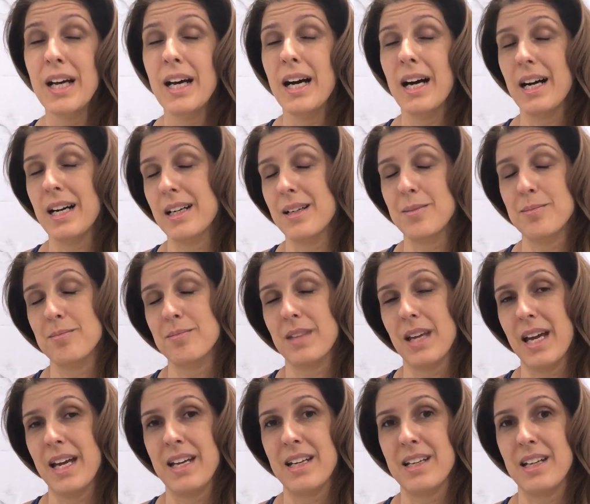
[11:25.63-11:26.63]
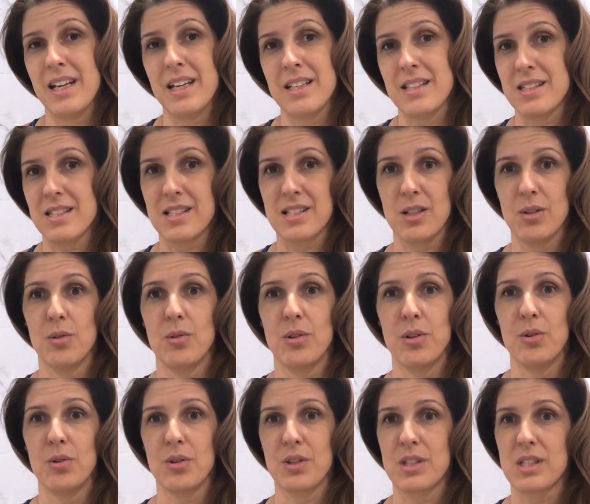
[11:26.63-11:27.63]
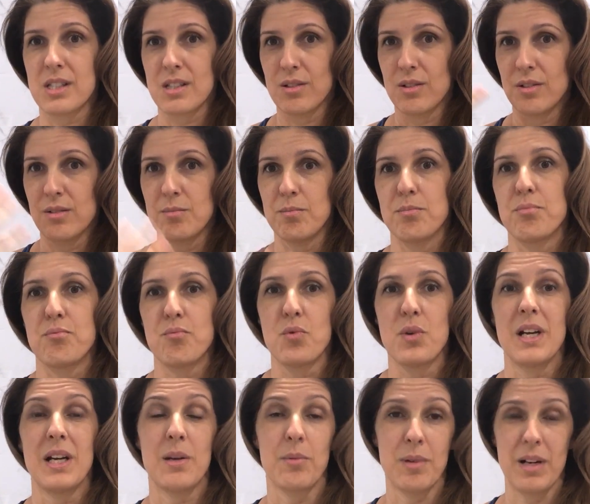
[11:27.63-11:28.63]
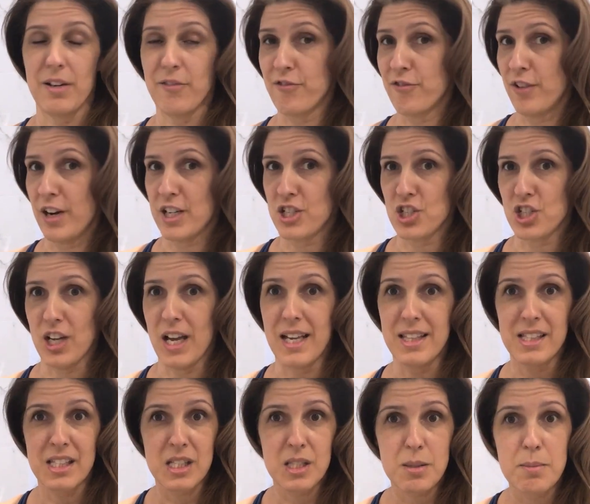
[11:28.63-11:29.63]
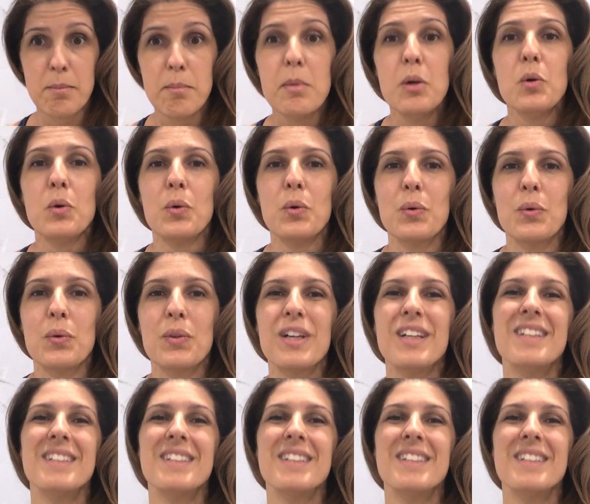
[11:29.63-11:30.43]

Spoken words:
and it still looks really, really fresh and smooth.